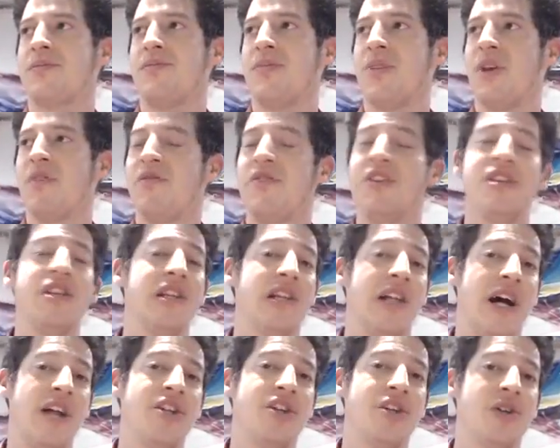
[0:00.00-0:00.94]

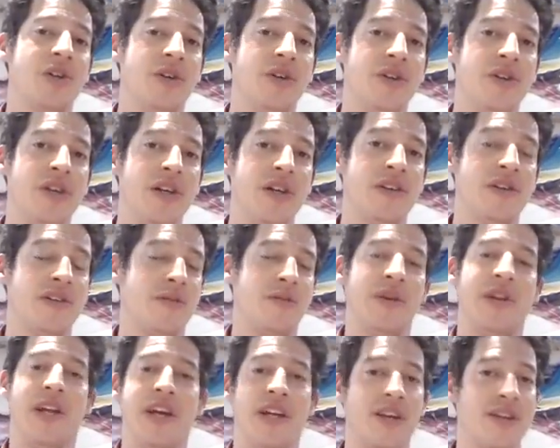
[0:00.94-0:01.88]
physiological things
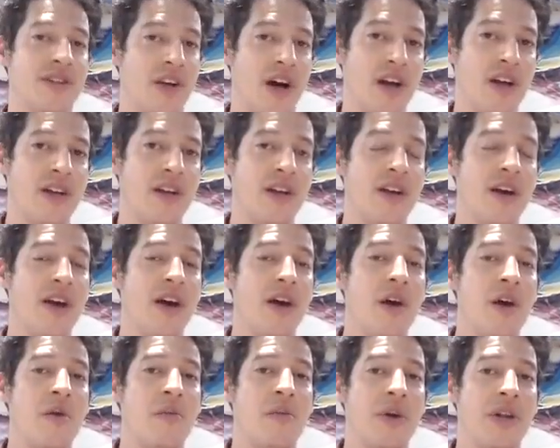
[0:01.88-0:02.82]
like his height,
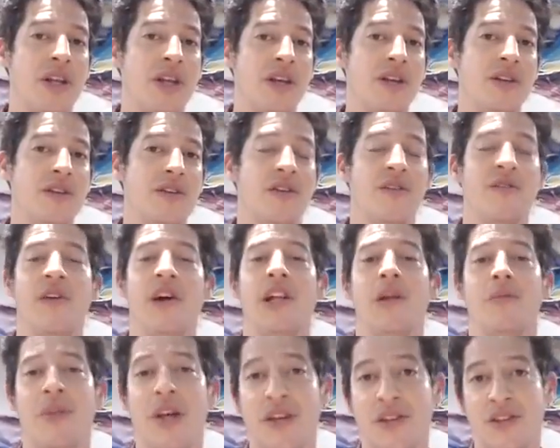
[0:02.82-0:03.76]
but he
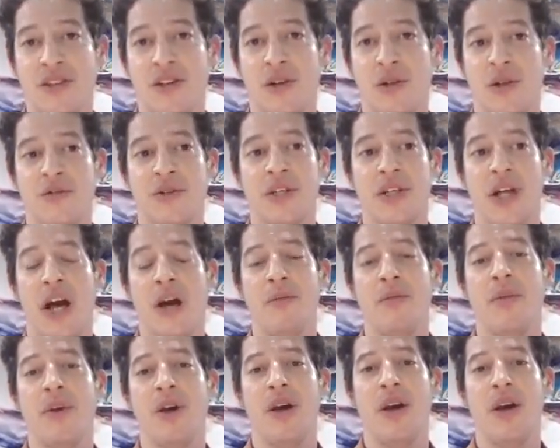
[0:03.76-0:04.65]
developed that skill over time.